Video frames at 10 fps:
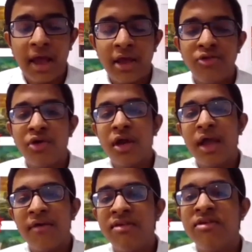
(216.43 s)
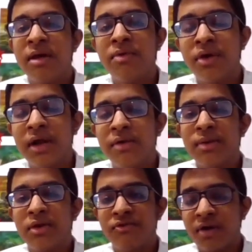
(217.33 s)
they enjoy every step you take
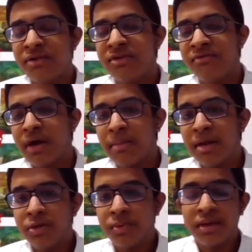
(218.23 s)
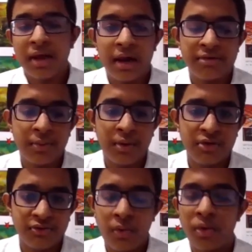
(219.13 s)
with your friends and families with the Galaxy
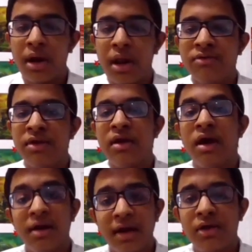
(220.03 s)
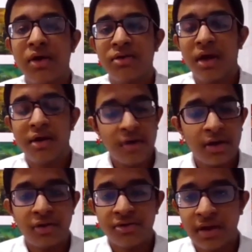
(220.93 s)
Watch 4 Classic.
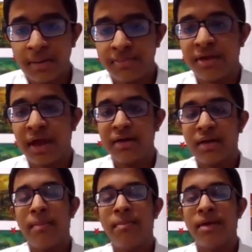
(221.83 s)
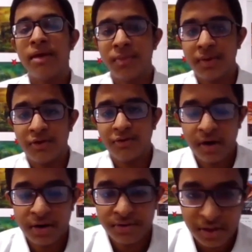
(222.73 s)
Track your steps and compete with your
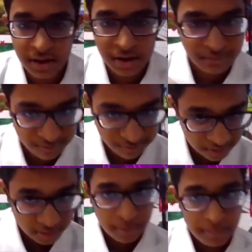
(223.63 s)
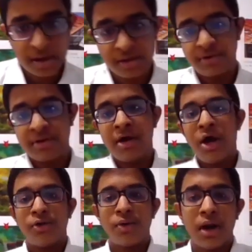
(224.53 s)
friends in a fun competition
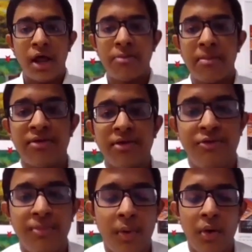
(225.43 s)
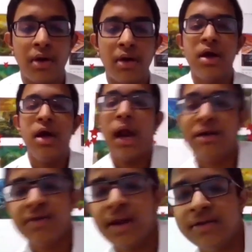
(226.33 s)
through a live message board.
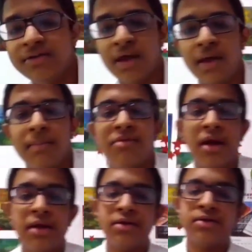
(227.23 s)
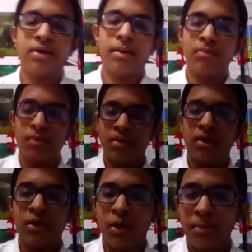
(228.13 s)
And challenges come with
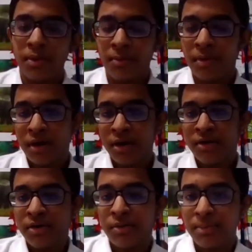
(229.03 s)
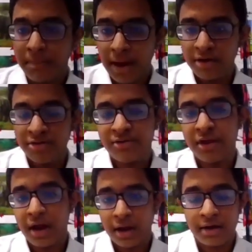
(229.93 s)
the commemorative badges
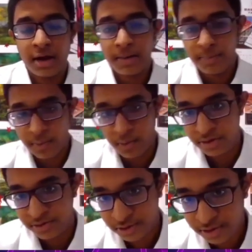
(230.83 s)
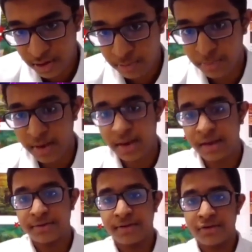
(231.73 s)
and a point system to make
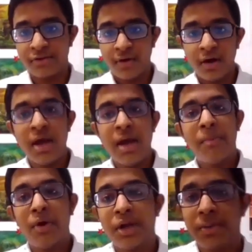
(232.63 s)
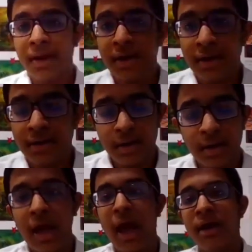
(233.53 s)
exercise fun,
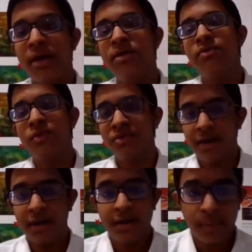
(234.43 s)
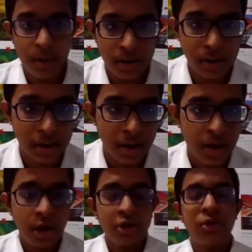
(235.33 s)
motivating, and socially rewarding.
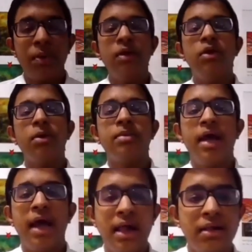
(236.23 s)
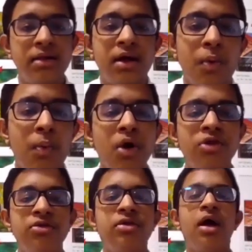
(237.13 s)
So when you talk of the health,
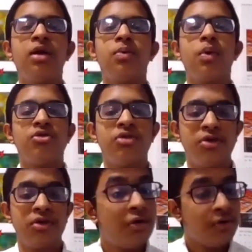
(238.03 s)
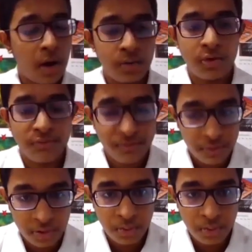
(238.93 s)
watch that watching out for